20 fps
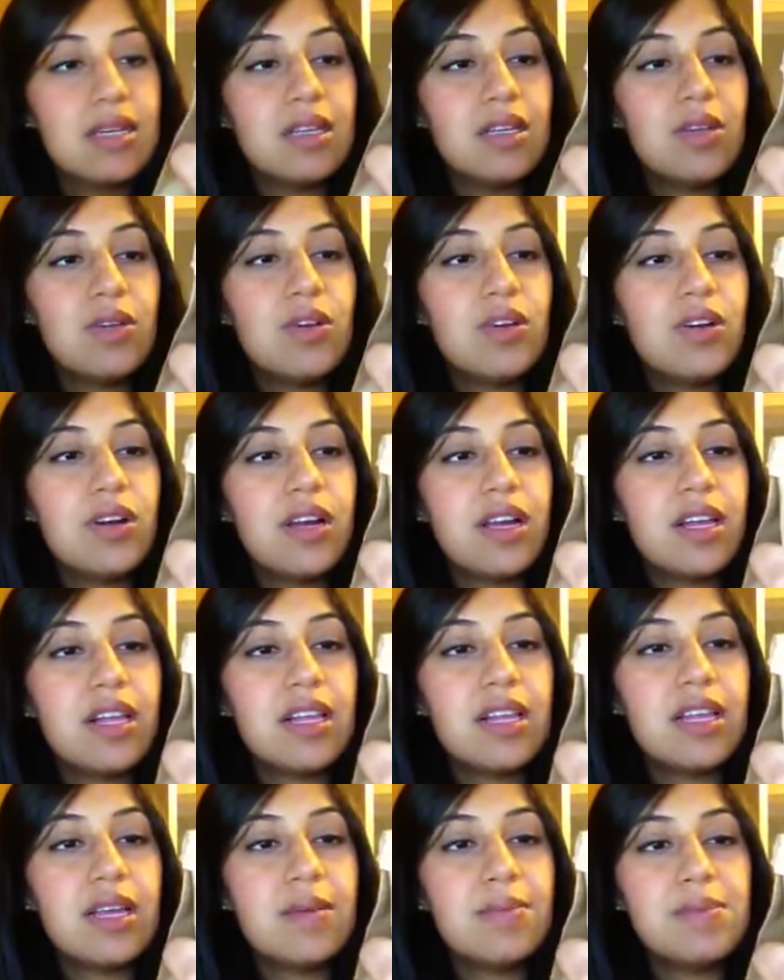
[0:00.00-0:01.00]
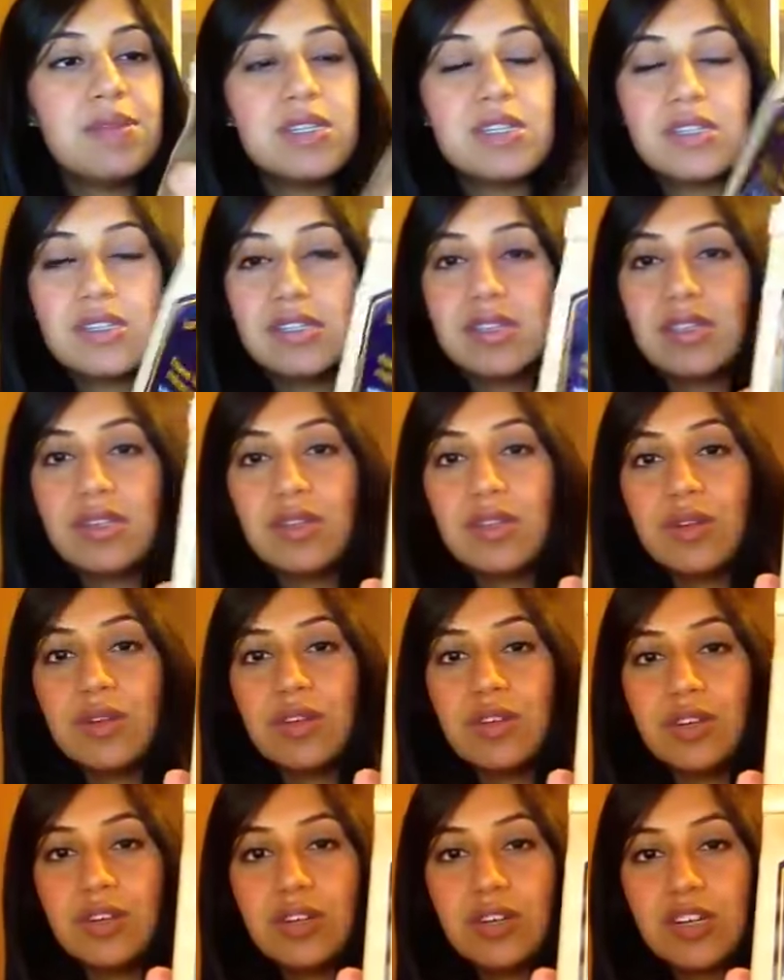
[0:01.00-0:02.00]
Lunar Eclipse,
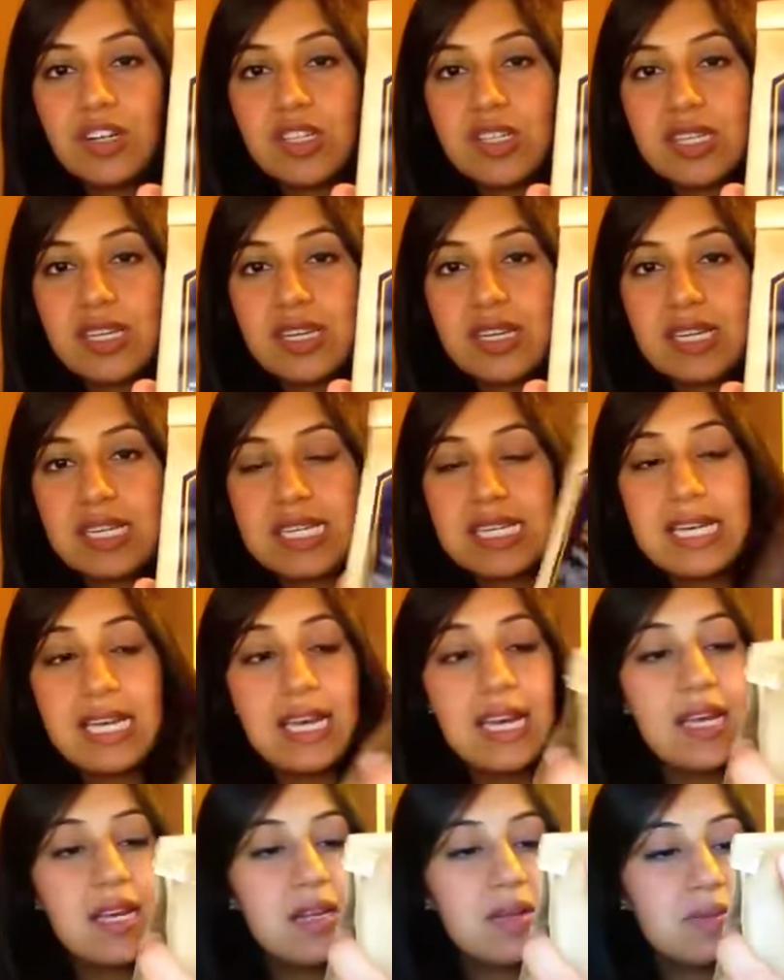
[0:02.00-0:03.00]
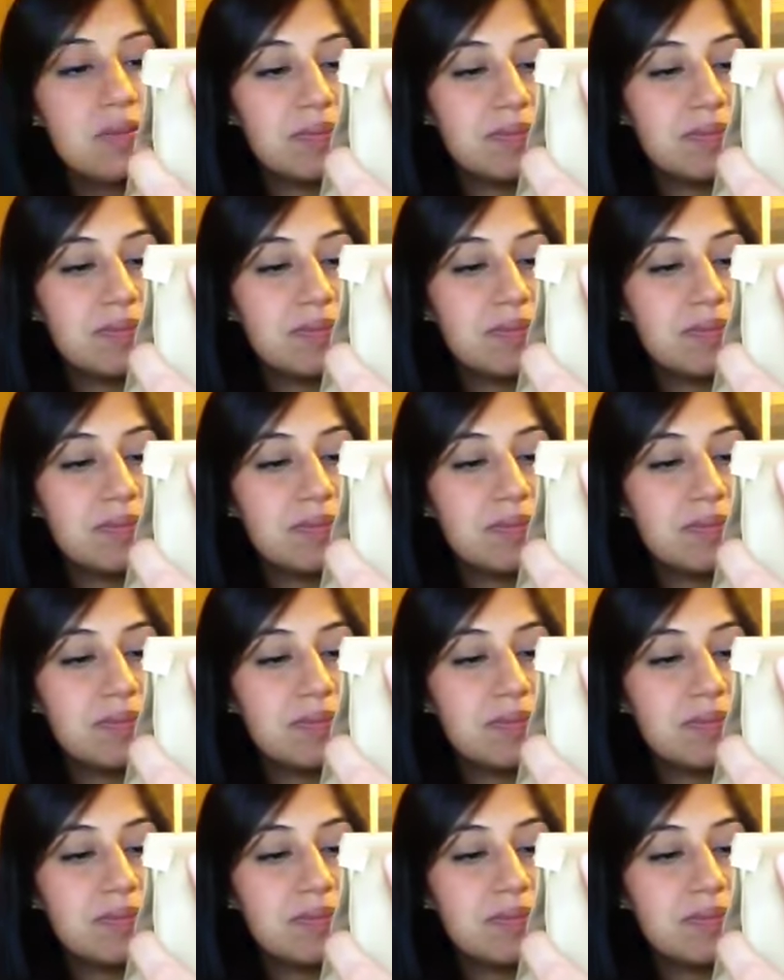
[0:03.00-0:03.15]
Lunar Nursing Tea,